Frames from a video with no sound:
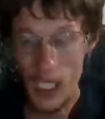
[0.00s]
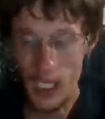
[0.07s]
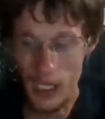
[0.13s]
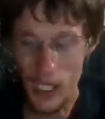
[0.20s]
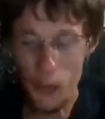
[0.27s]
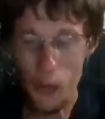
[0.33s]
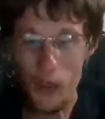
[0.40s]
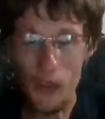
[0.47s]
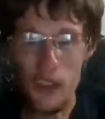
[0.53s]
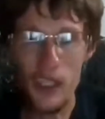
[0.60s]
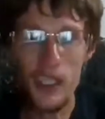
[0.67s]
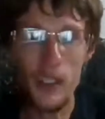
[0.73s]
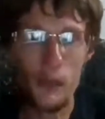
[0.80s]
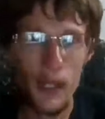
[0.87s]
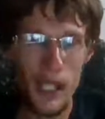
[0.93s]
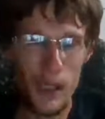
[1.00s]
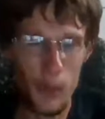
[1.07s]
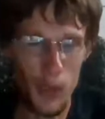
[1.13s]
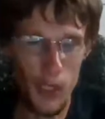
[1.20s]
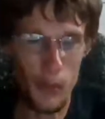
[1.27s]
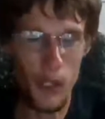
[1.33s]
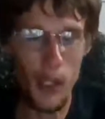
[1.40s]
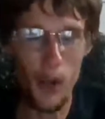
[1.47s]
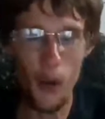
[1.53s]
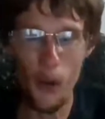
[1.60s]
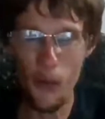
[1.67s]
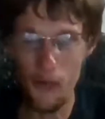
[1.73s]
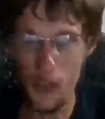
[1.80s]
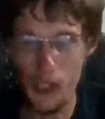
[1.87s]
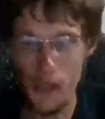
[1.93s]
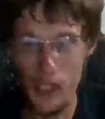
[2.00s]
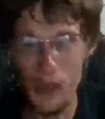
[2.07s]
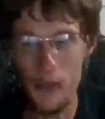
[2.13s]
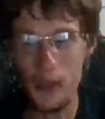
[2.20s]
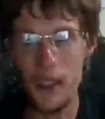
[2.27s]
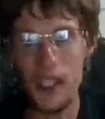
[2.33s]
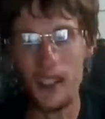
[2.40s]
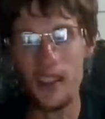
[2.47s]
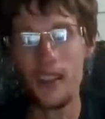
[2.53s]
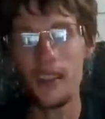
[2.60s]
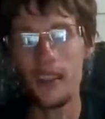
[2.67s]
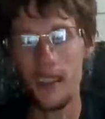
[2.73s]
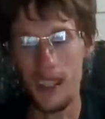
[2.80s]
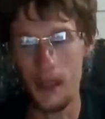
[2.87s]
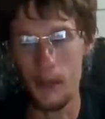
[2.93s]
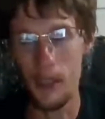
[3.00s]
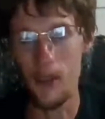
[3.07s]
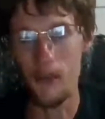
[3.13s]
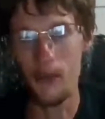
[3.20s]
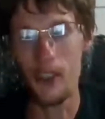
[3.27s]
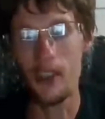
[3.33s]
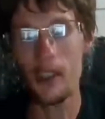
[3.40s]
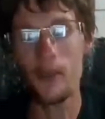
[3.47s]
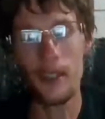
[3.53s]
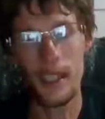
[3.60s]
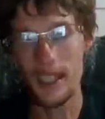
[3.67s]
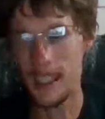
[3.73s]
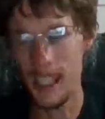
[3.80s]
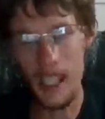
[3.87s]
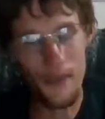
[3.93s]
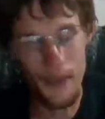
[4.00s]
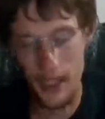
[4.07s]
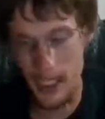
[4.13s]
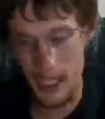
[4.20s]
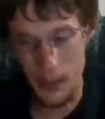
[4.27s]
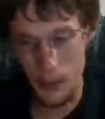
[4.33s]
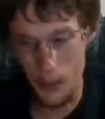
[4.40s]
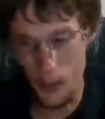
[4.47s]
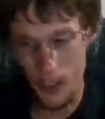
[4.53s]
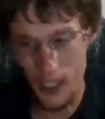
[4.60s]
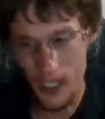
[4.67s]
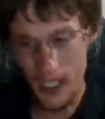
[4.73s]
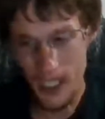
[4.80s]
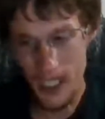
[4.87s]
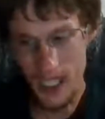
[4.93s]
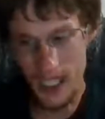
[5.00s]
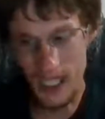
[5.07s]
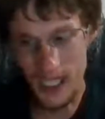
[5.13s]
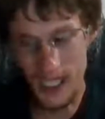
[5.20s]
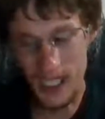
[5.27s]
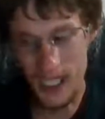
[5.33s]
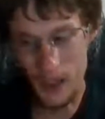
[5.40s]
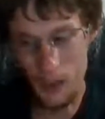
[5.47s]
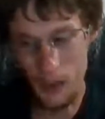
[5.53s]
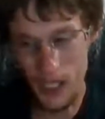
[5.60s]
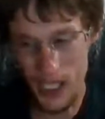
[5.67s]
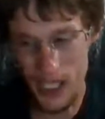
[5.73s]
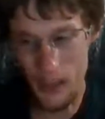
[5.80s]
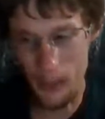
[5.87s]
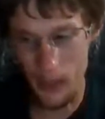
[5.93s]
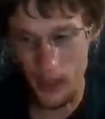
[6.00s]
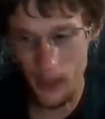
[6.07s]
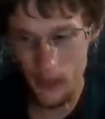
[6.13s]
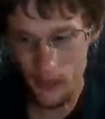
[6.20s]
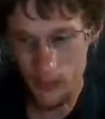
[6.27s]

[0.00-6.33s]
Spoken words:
they wanted to send the password to my old phone number, and I couldn't get my old phone number because I didn't have it anymore. And I think that's what happened.